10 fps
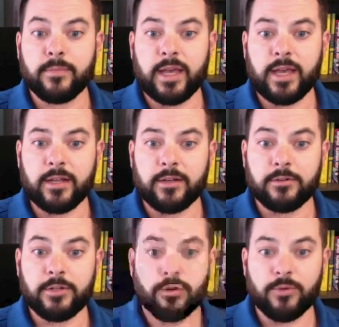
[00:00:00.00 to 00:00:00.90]
and
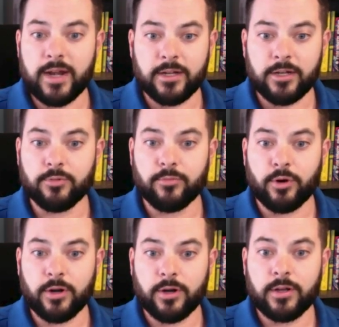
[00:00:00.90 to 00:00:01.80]
you're ready to do
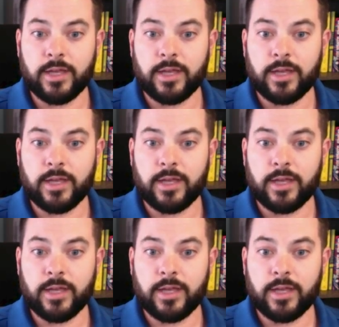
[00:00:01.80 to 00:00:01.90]
more,